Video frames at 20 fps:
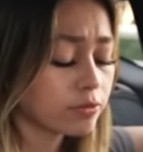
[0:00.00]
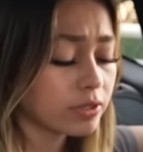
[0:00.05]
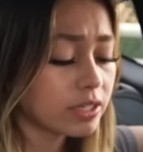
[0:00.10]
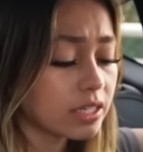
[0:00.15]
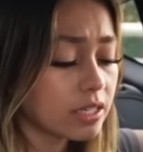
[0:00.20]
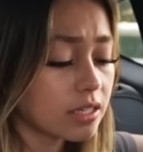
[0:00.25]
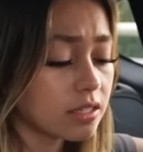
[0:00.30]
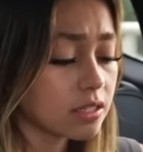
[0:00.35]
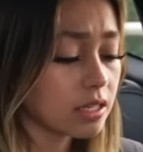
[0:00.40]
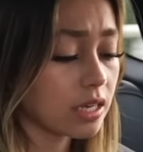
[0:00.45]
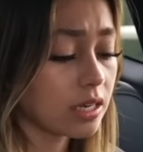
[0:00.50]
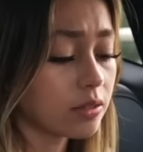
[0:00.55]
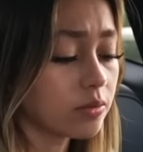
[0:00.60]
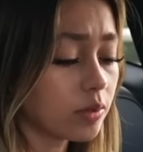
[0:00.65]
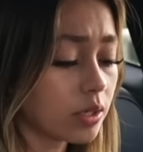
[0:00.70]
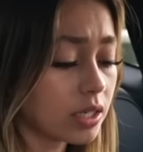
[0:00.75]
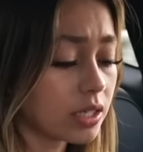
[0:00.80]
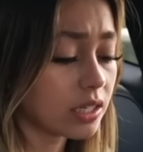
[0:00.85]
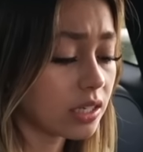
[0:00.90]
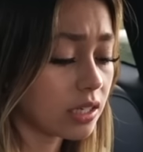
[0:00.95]
read his
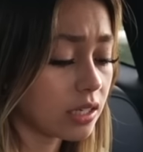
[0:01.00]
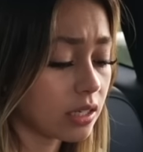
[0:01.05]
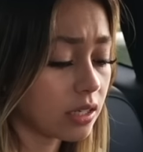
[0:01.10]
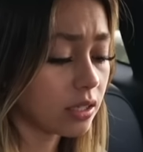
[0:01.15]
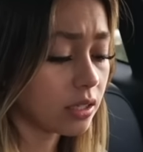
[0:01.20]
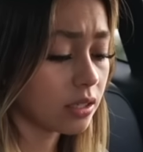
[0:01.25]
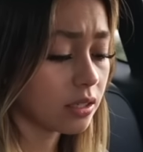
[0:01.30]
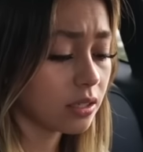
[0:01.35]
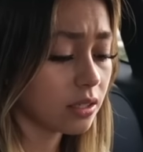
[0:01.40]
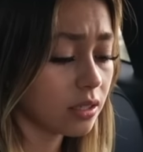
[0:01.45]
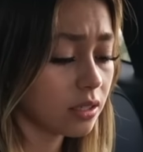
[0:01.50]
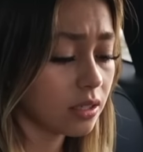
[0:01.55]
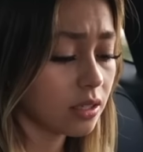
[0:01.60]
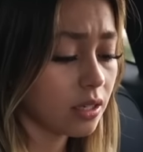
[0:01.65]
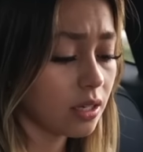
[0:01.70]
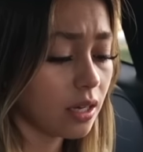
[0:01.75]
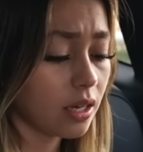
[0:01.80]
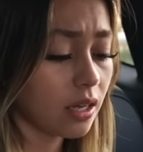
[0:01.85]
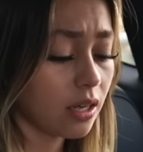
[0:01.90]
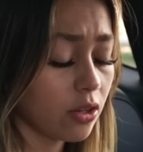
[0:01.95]
handwriting.
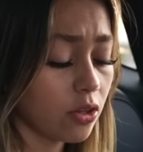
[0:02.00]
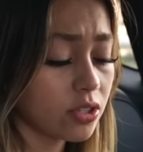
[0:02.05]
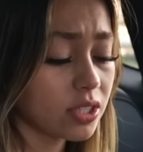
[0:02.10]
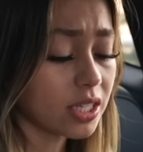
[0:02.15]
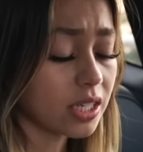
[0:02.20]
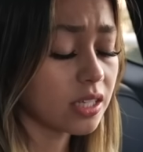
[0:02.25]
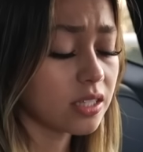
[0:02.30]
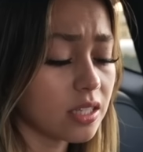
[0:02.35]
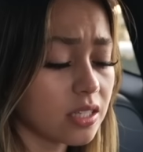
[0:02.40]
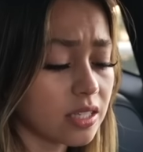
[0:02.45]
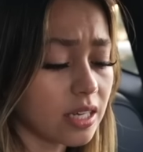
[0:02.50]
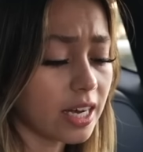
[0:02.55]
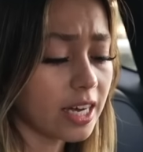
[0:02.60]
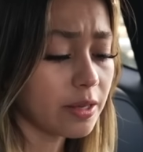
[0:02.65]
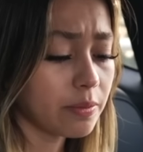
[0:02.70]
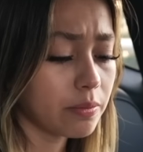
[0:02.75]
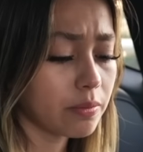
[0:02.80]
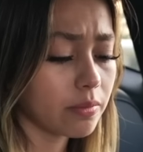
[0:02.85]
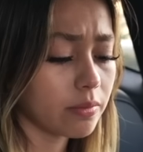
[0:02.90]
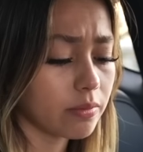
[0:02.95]
It looks like it says
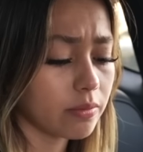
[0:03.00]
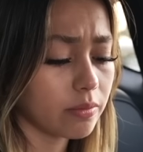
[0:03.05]
I'm...